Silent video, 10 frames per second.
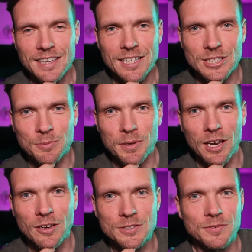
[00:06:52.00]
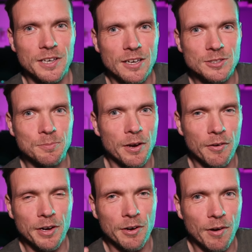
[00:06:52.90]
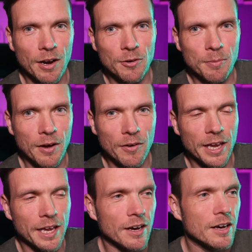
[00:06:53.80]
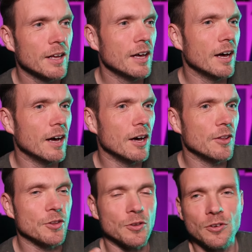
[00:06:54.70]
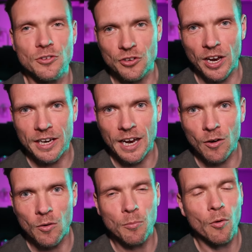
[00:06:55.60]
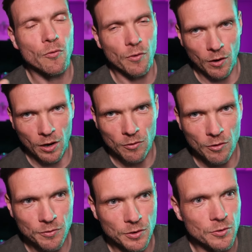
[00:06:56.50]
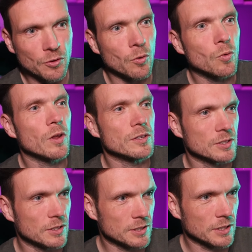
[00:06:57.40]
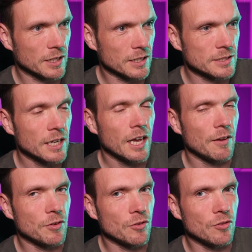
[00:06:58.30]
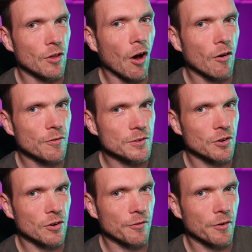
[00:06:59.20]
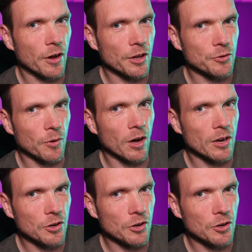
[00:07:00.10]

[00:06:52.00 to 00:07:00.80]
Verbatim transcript: There's going to be loads of videos appearing around about here uh, that you can check out, portfolio reviews, all those kinds of things. If you are a photographer and you are